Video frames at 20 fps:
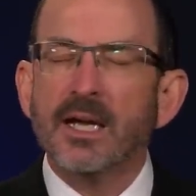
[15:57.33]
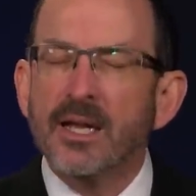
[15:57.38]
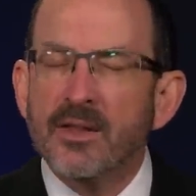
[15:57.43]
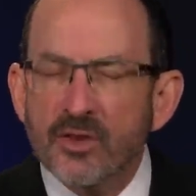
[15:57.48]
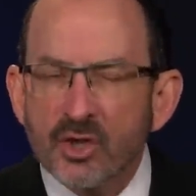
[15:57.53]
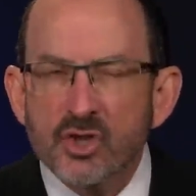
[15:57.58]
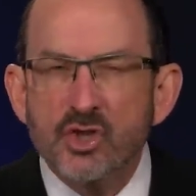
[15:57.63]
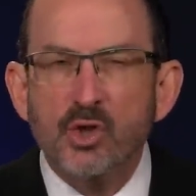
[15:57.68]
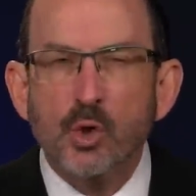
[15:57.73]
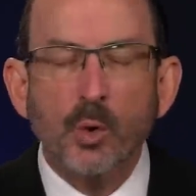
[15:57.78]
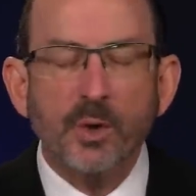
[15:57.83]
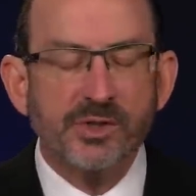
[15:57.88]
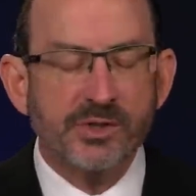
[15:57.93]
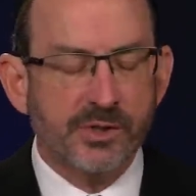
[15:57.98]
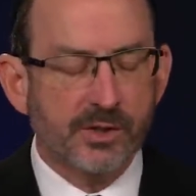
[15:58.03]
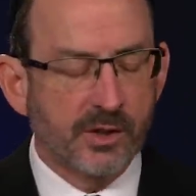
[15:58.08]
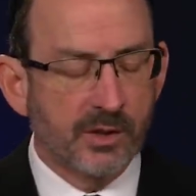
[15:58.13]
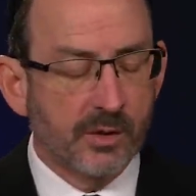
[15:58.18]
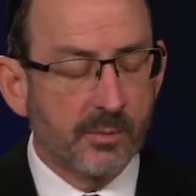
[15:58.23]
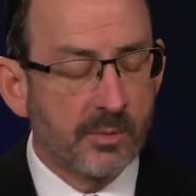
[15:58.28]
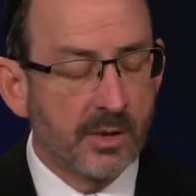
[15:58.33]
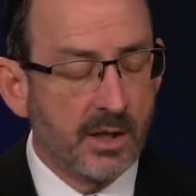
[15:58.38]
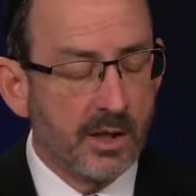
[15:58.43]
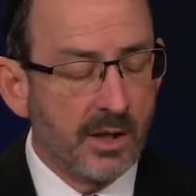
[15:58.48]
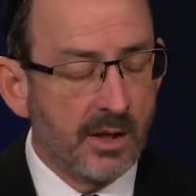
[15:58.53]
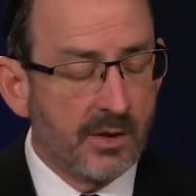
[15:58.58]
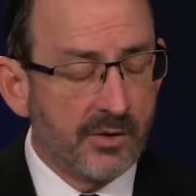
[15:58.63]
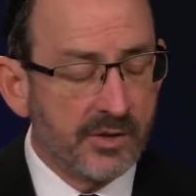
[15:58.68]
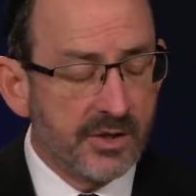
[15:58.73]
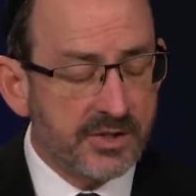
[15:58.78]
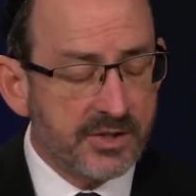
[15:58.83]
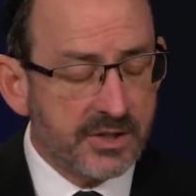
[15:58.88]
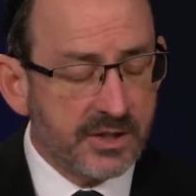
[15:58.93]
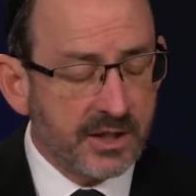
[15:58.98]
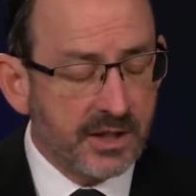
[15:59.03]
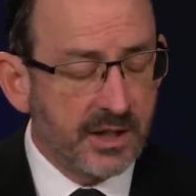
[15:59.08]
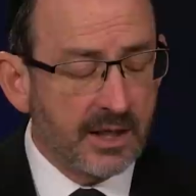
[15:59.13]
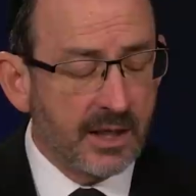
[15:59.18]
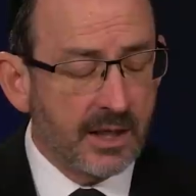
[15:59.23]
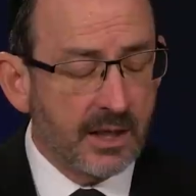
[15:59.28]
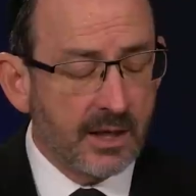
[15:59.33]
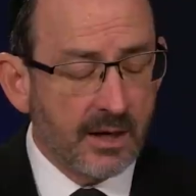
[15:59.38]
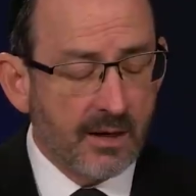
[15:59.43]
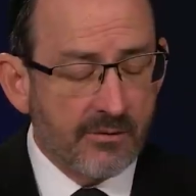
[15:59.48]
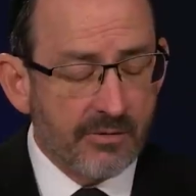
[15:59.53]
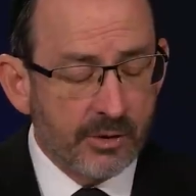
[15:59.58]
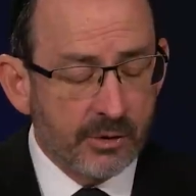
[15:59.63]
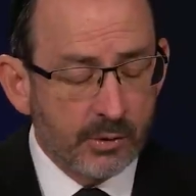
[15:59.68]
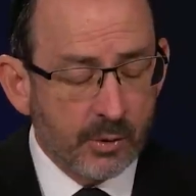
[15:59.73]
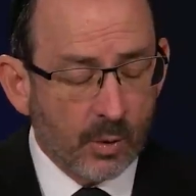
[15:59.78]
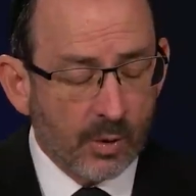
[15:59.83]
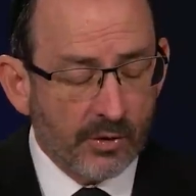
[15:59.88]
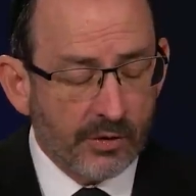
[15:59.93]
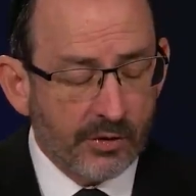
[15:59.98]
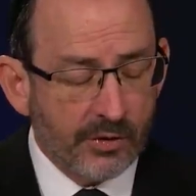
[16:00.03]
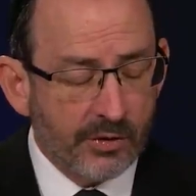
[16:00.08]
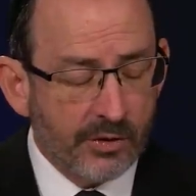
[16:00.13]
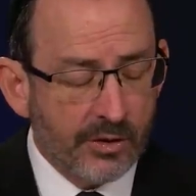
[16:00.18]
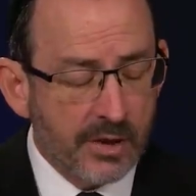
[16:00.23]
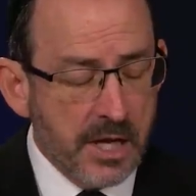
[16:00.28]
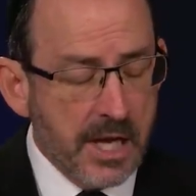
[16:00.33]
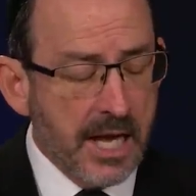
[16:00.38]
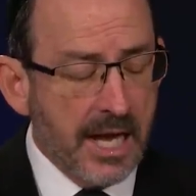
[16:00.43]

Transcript: in the short term, this king of the north.